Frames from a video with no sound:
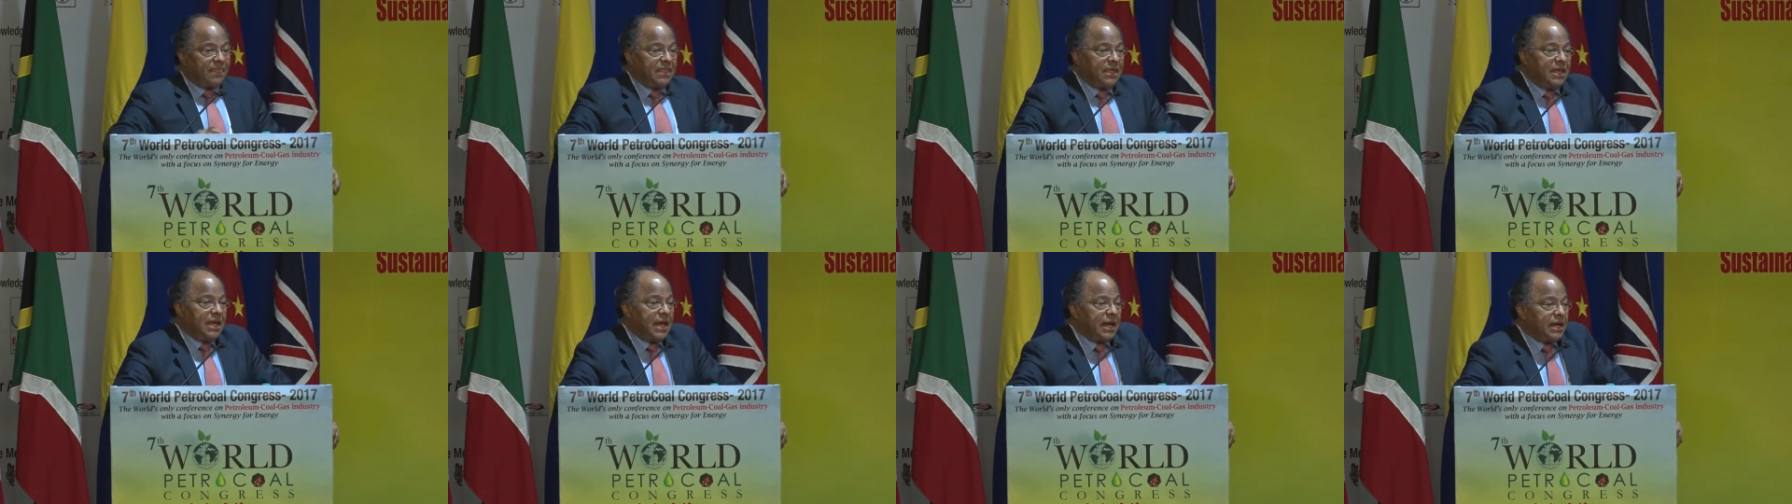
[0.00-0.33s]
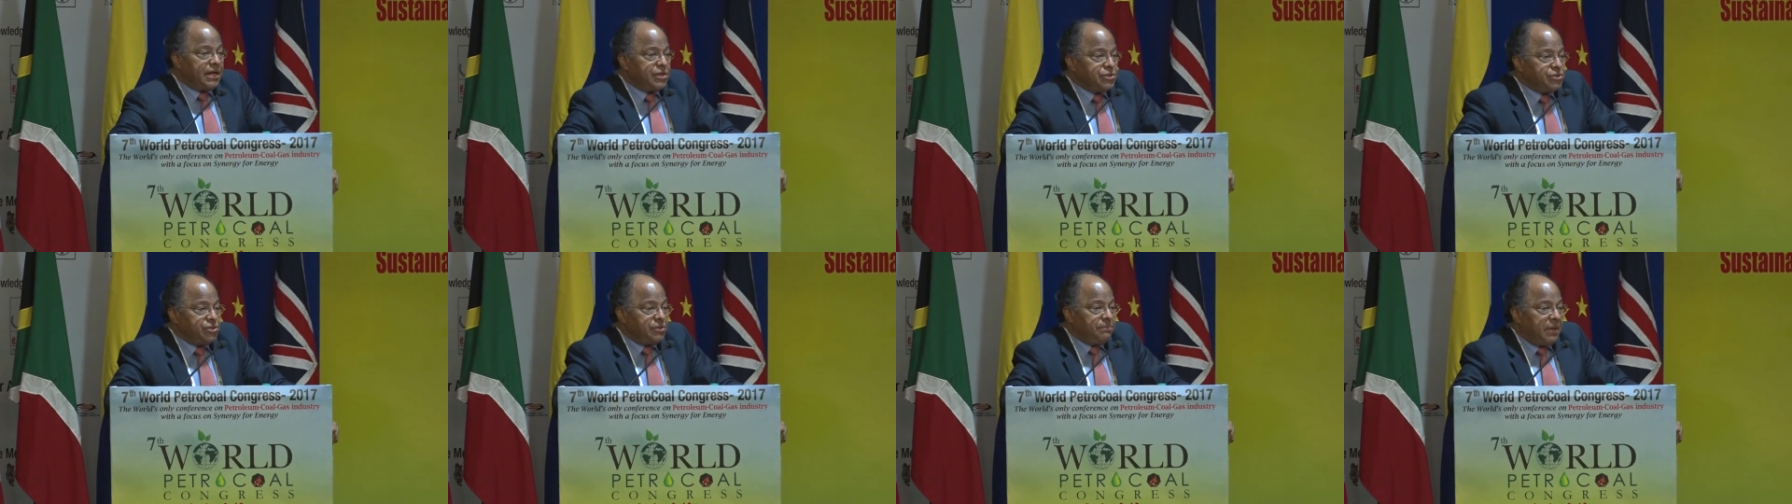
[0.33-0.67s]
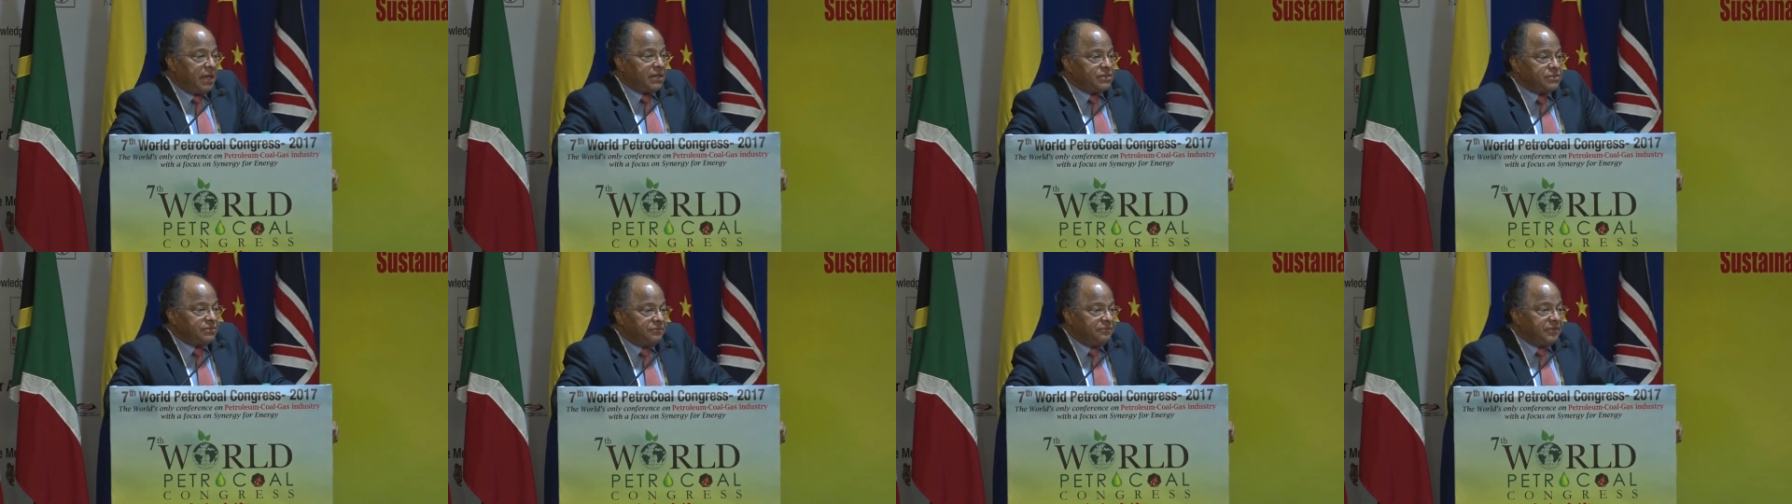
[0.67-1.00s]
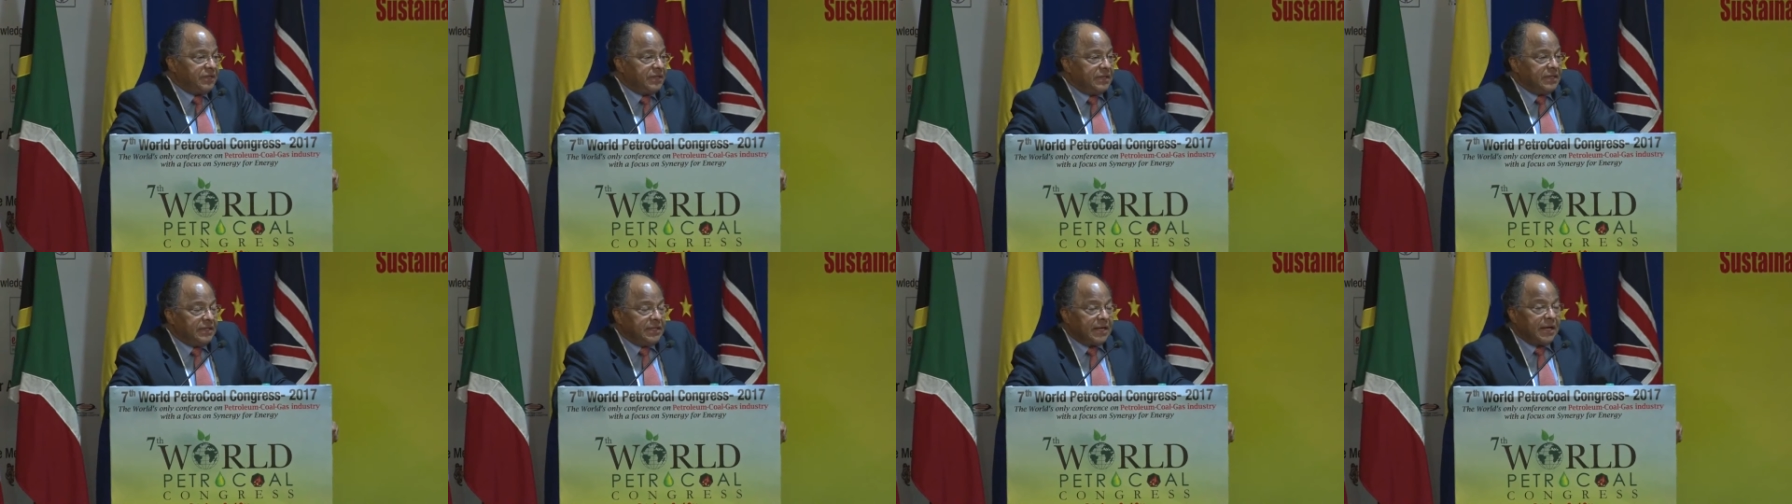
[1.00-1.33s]
the energy mix
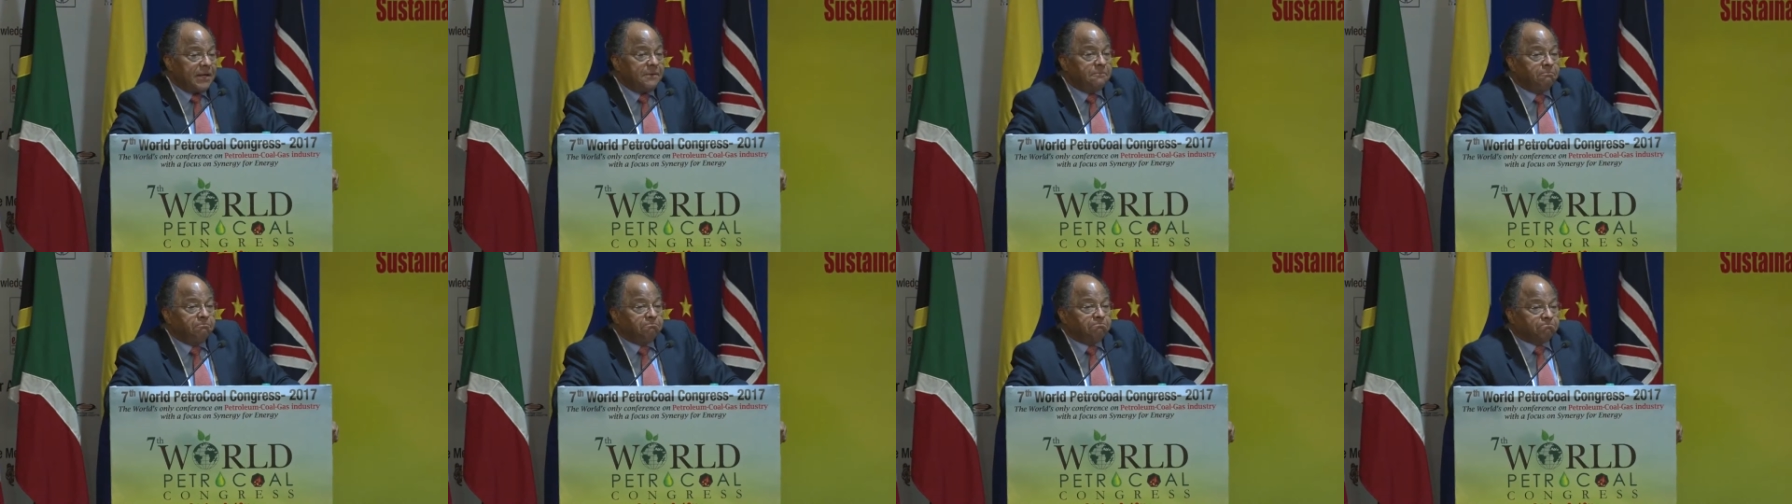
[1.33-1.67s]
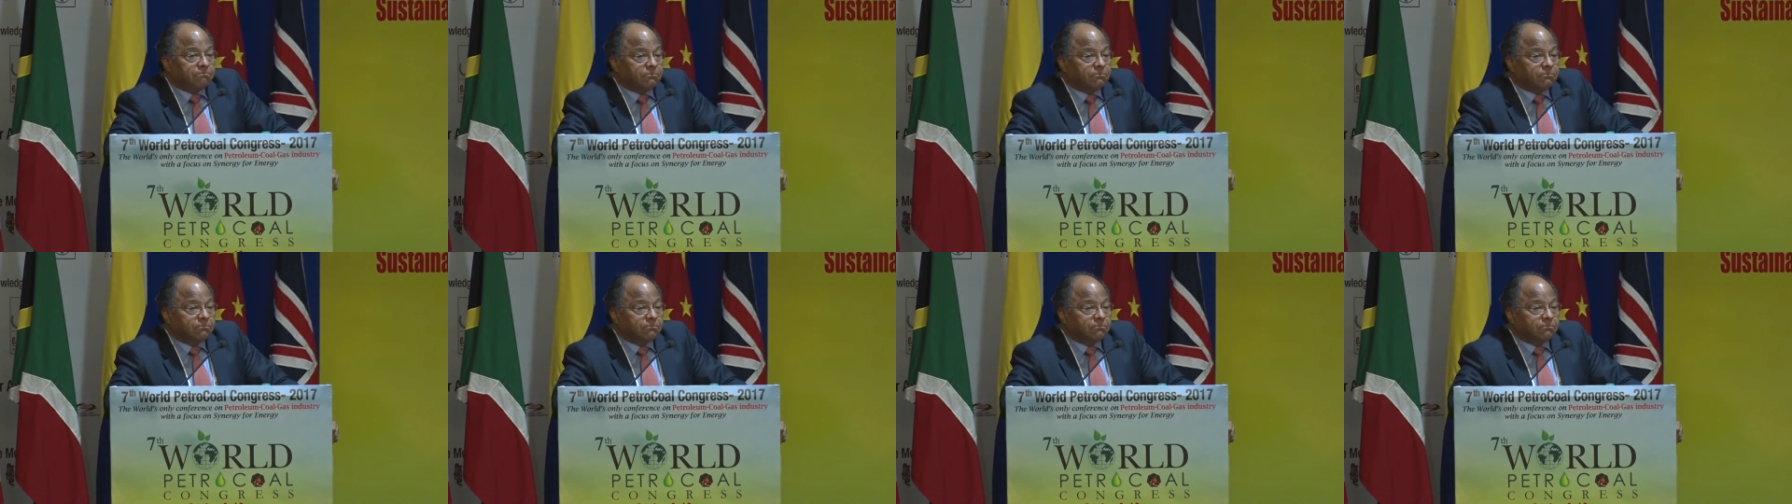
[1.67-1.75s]
of India,